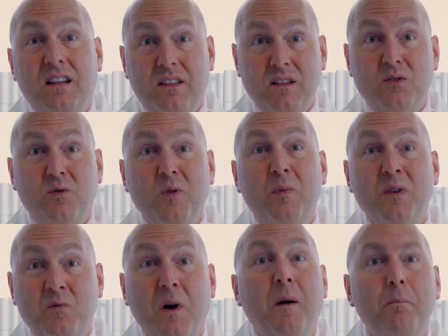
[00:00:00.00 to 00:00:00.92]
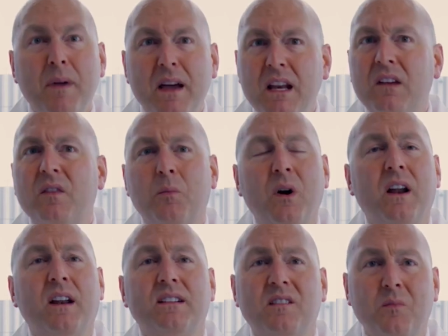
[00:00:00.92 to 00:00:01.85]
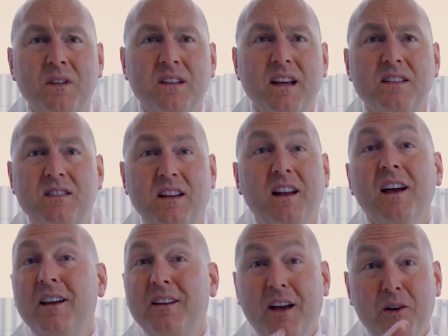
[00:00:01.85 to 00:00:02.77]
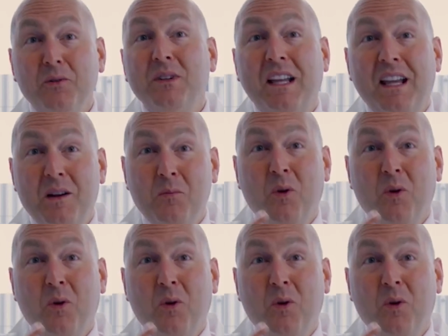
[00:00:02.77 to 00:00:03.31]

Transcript: in this group as well. Many of the products have been tested not only in